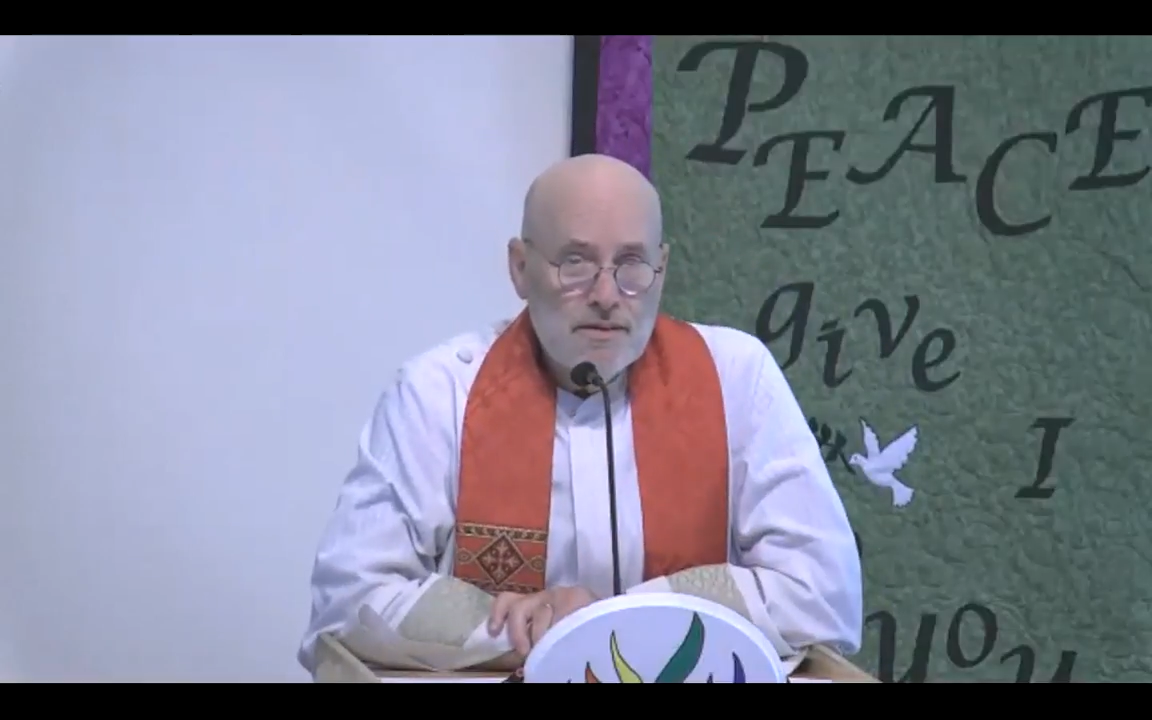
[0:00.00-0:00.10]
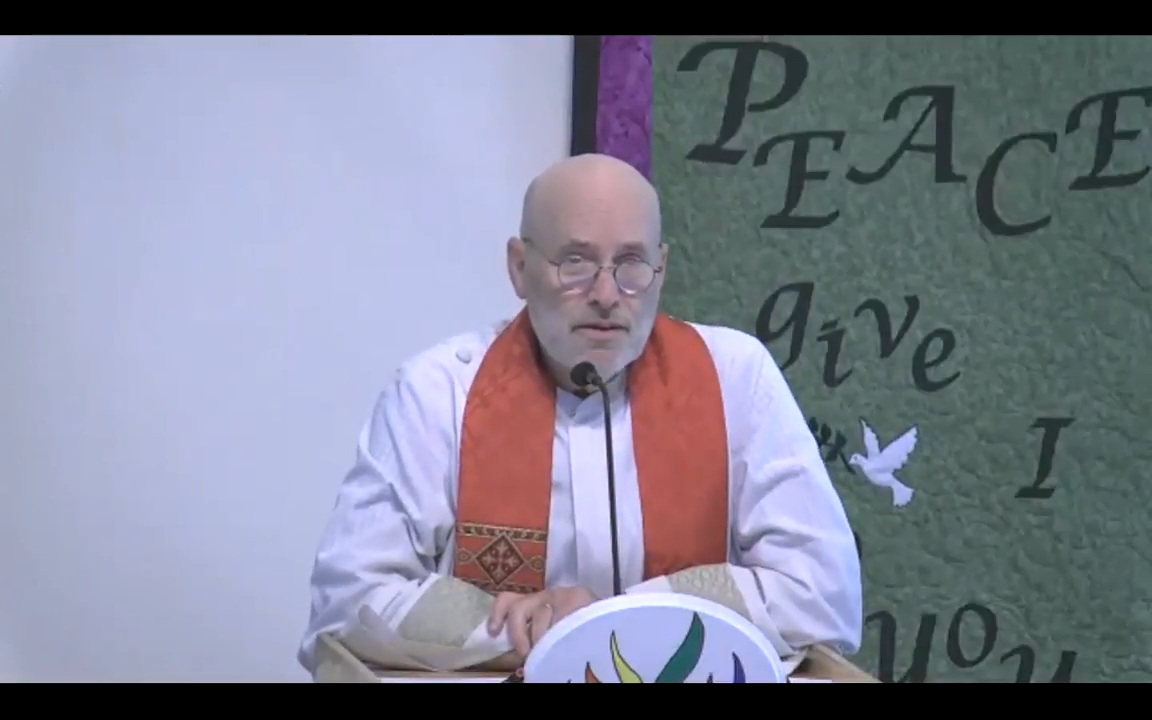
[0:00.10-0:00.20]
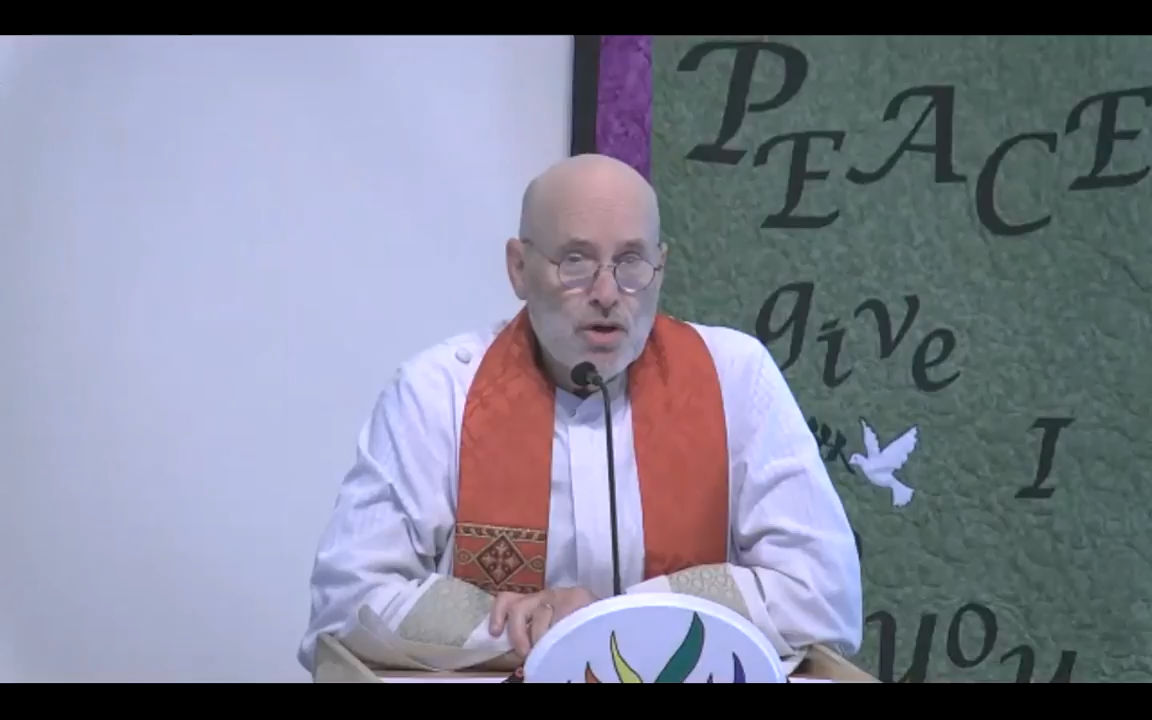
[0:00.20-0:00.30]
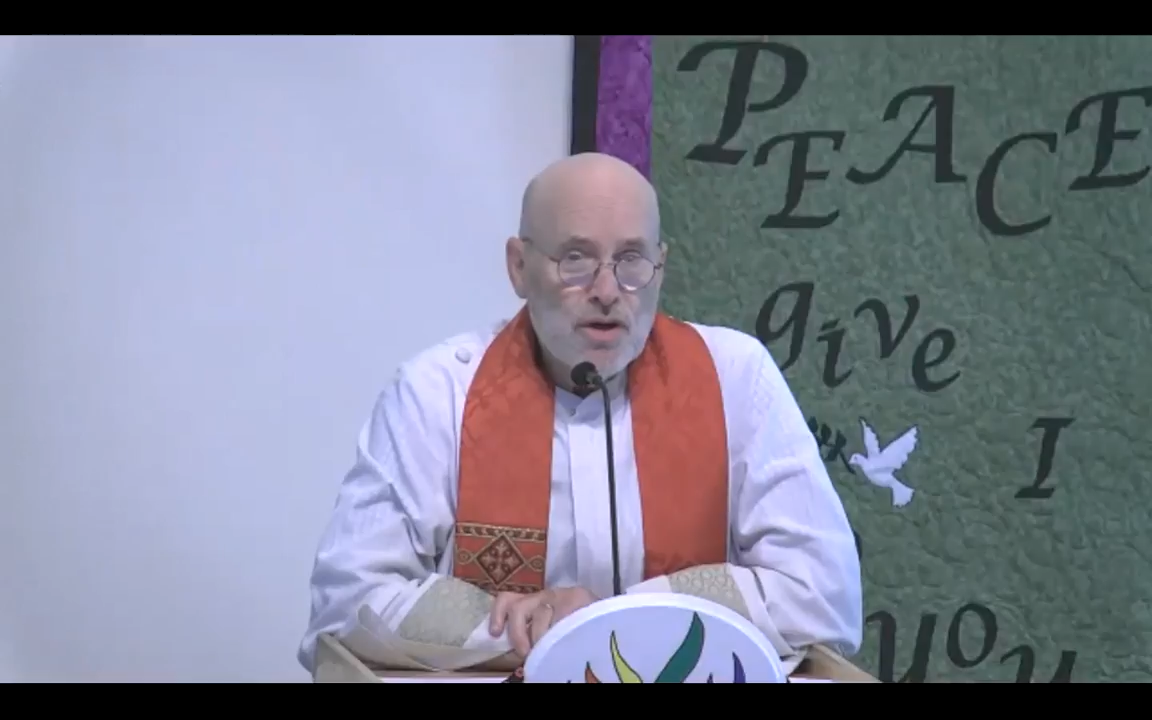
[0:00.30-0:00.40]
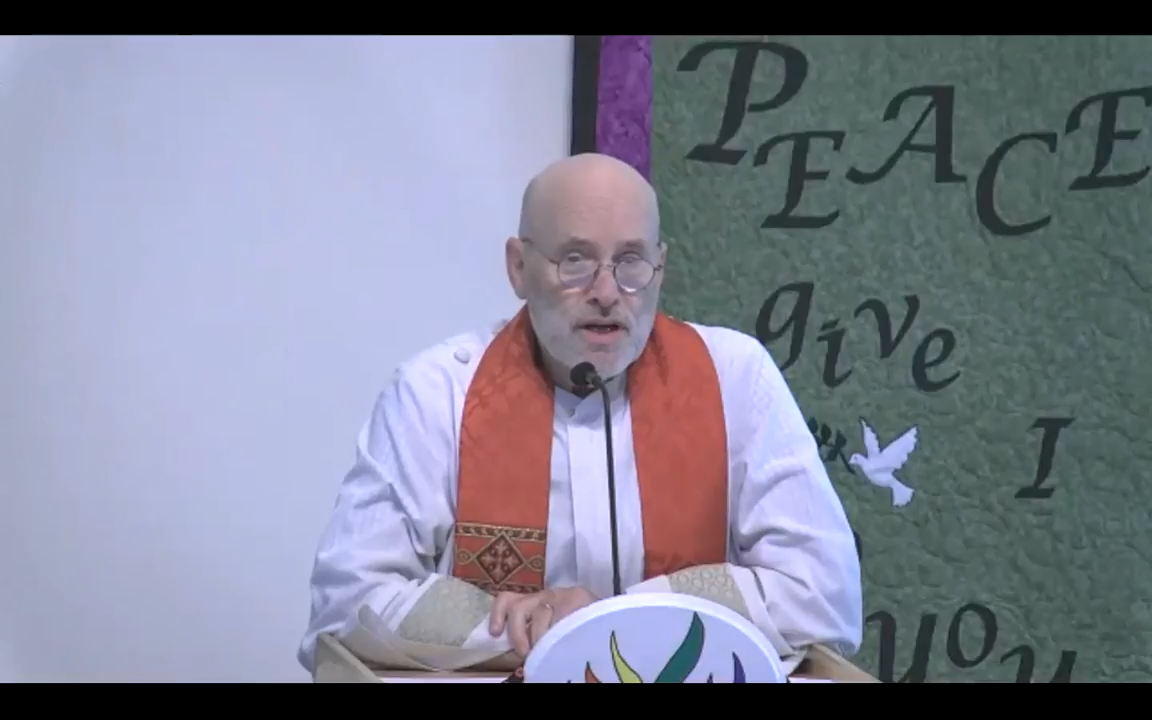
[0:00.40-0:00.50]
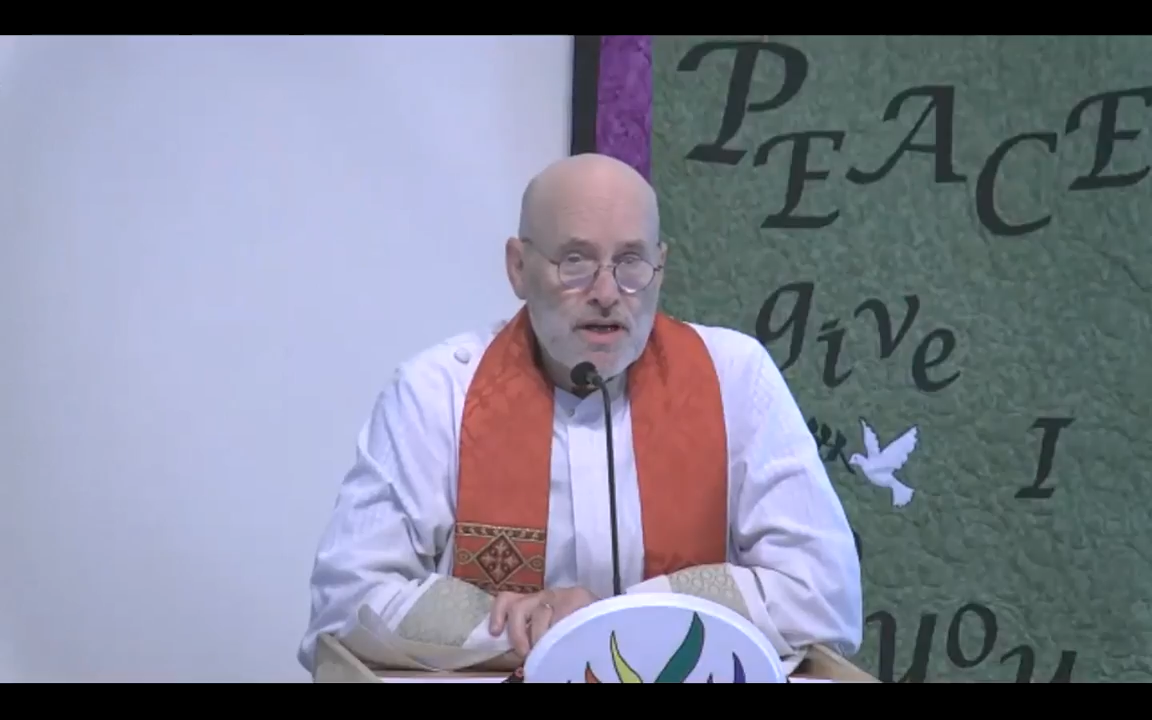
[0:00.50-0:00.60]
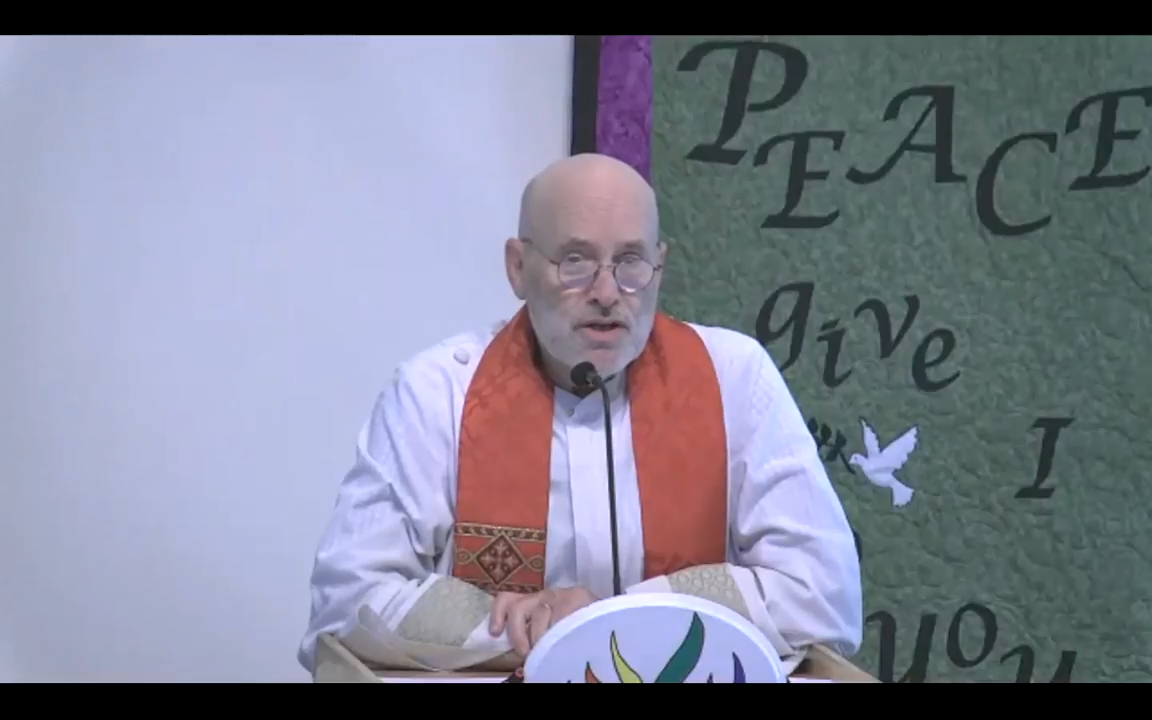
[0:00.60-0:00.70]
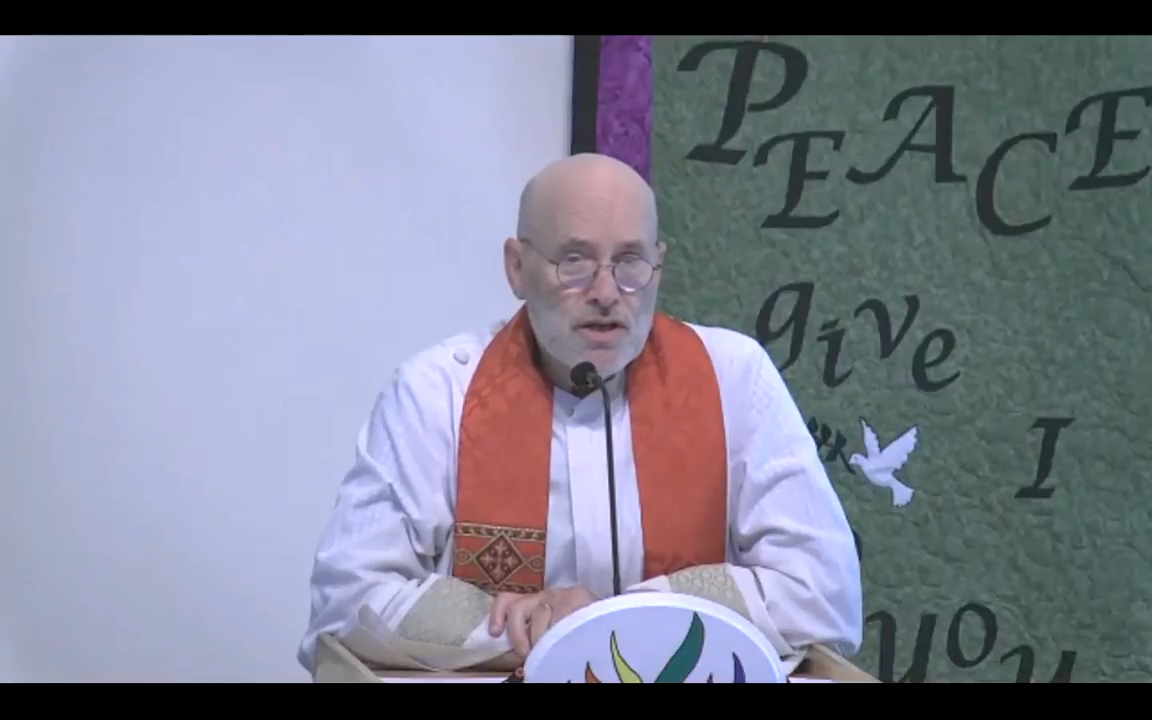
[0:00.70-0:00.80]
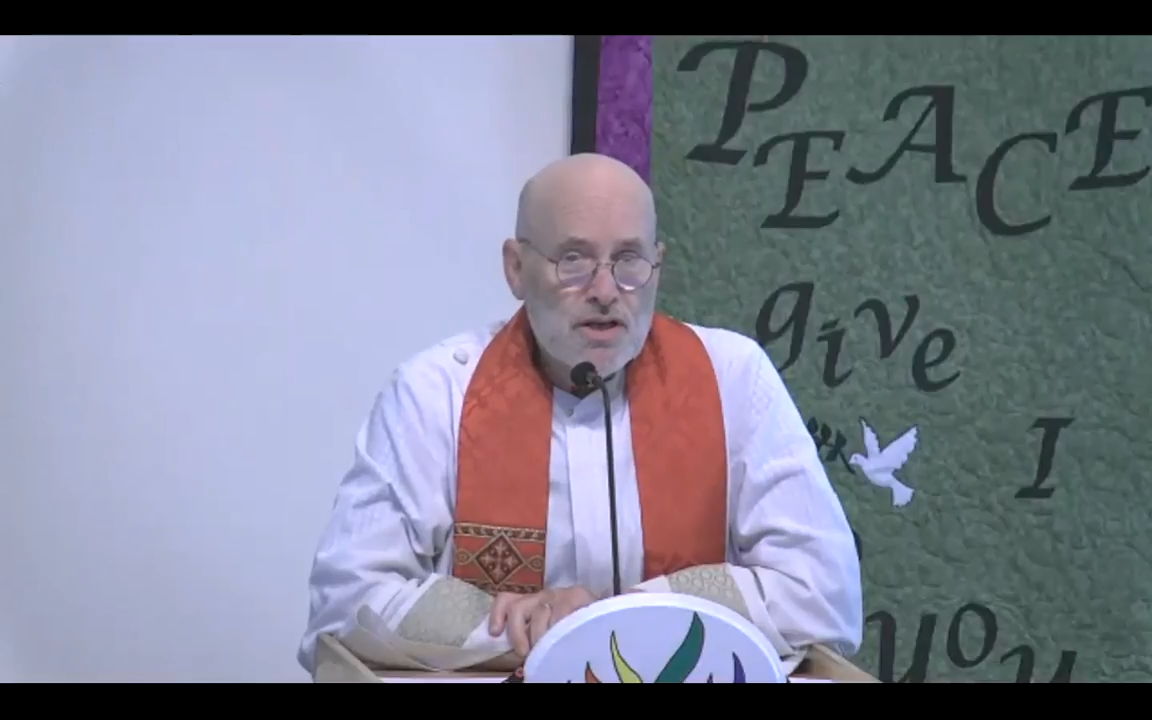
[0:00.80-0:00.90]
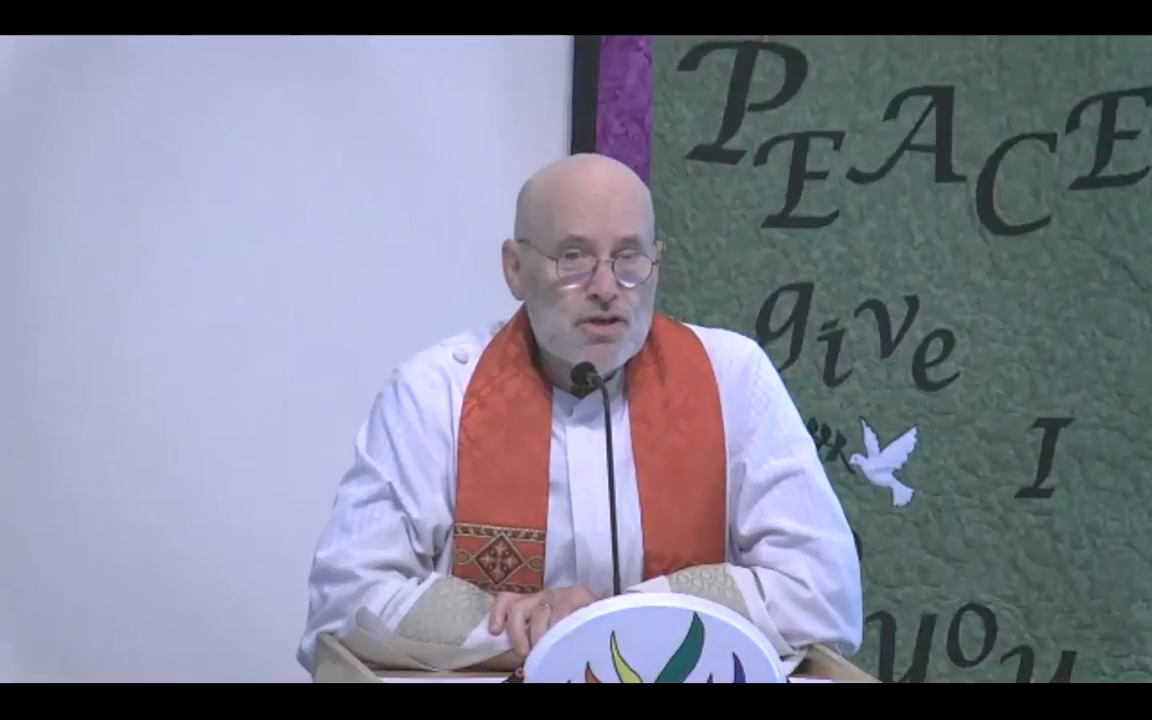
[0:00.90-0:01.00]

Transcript: Your attention is